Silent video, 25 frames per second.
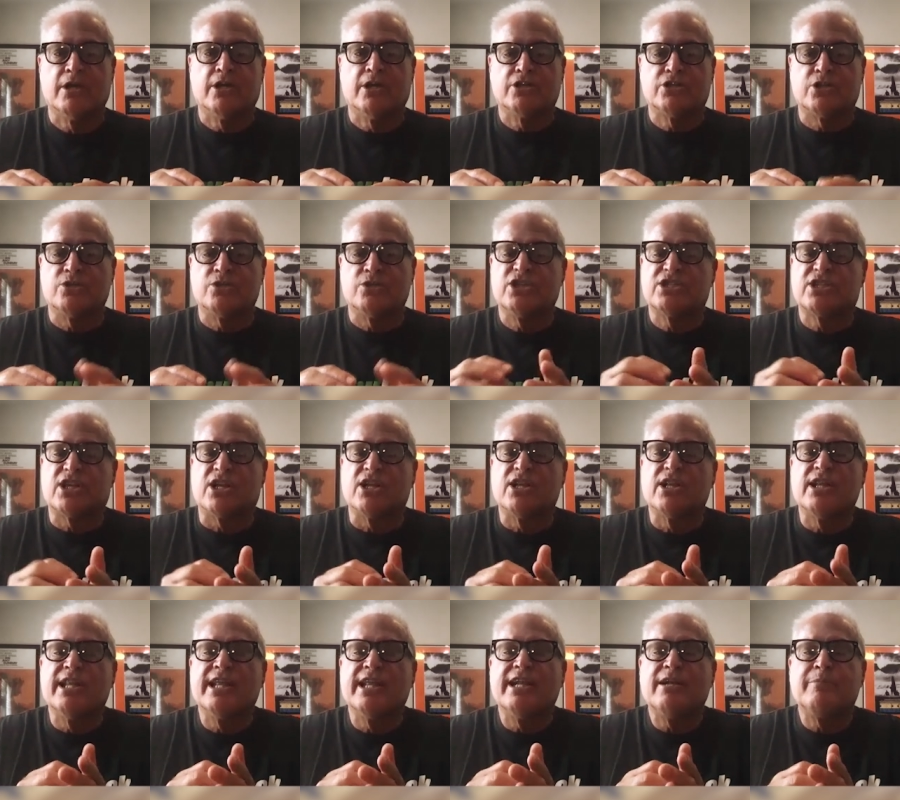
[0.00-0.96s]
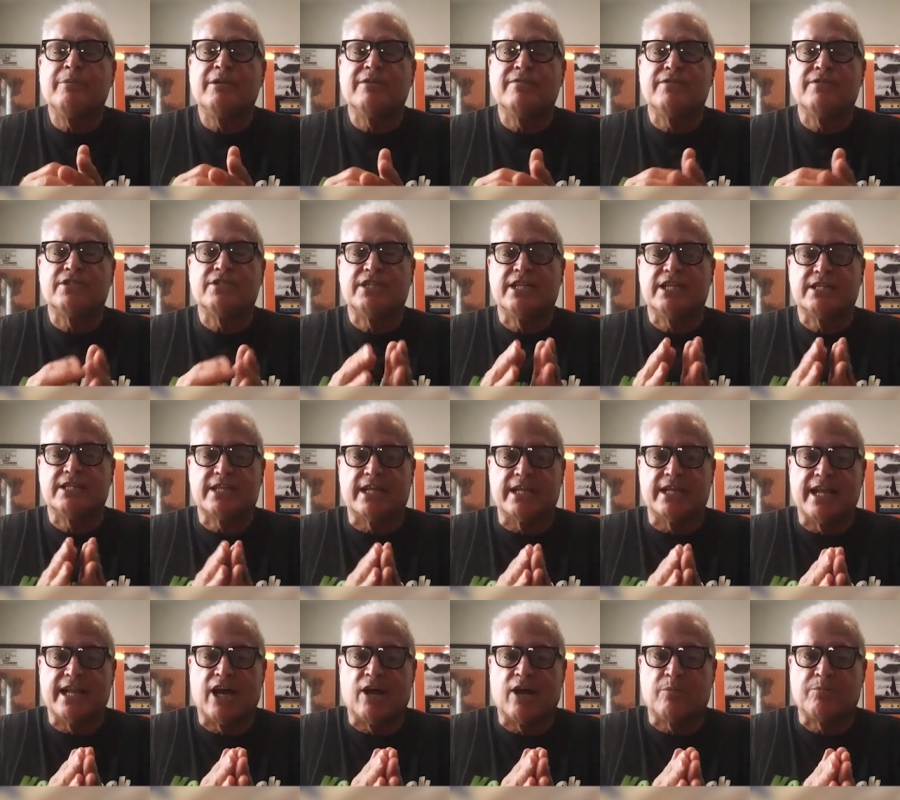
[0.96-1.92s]
So just a little bit of assist can
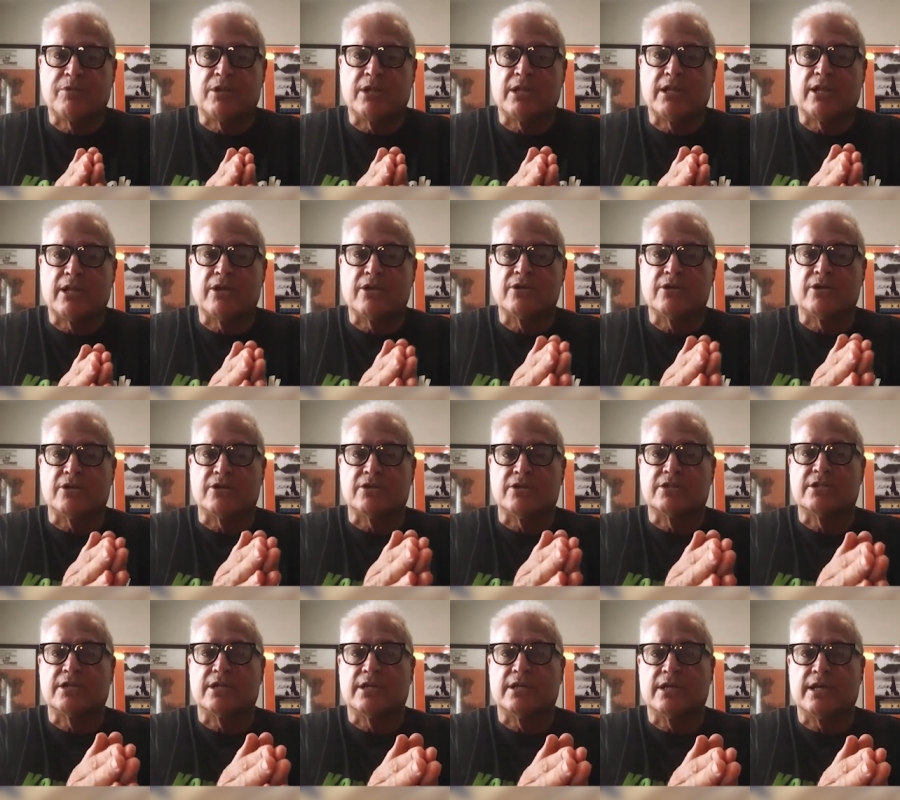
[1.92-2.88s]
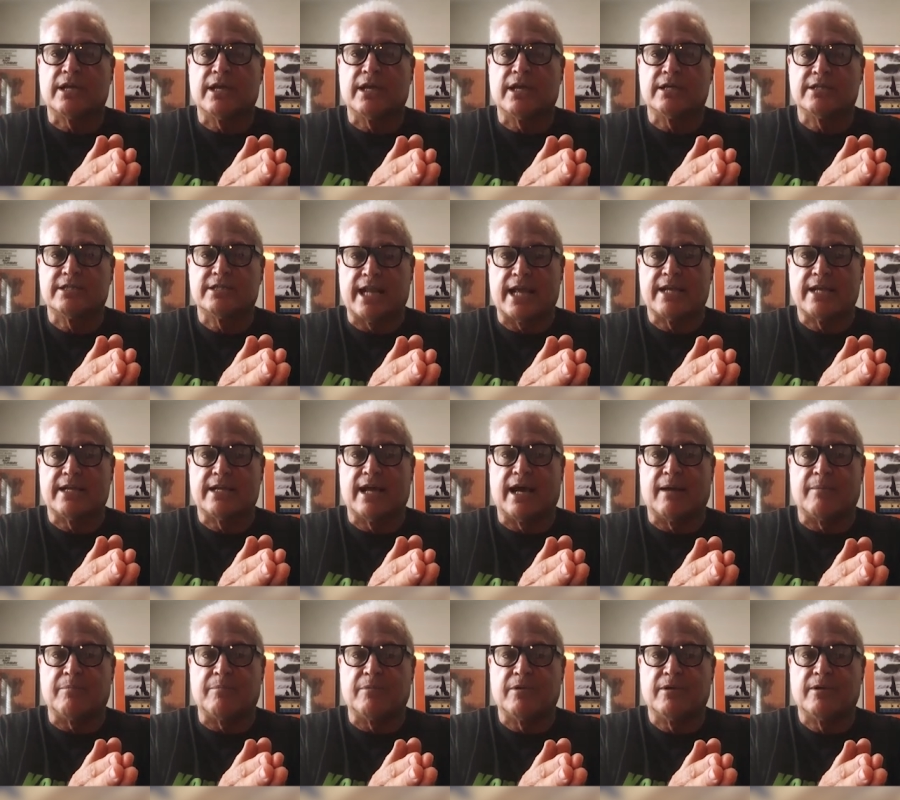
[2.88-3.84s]
help the learners stand
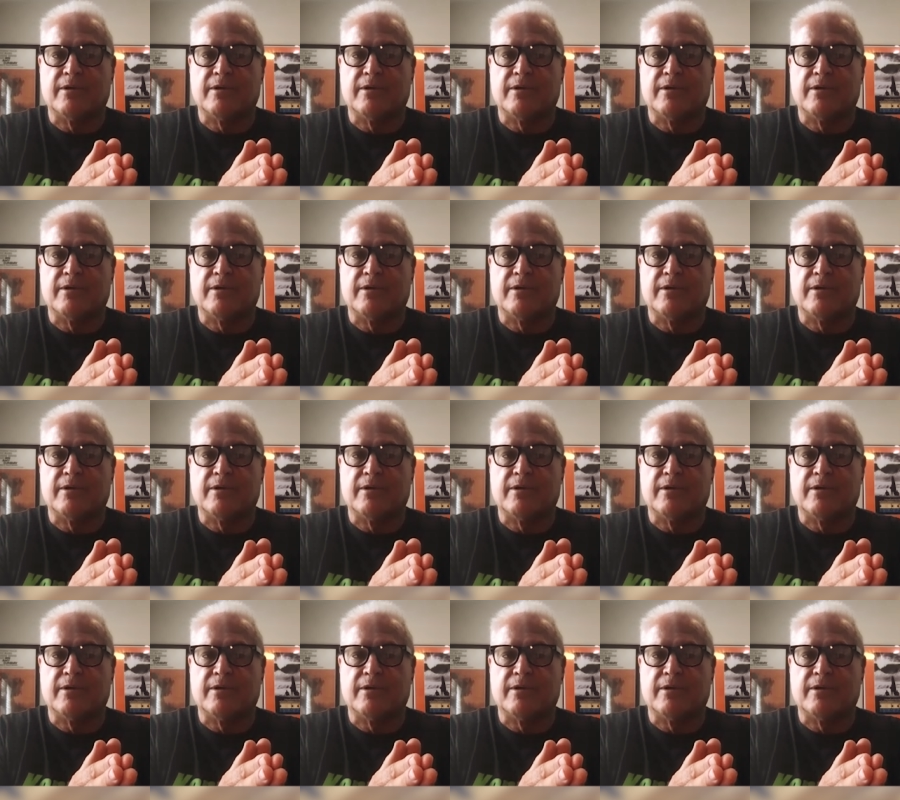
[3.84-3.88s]
up.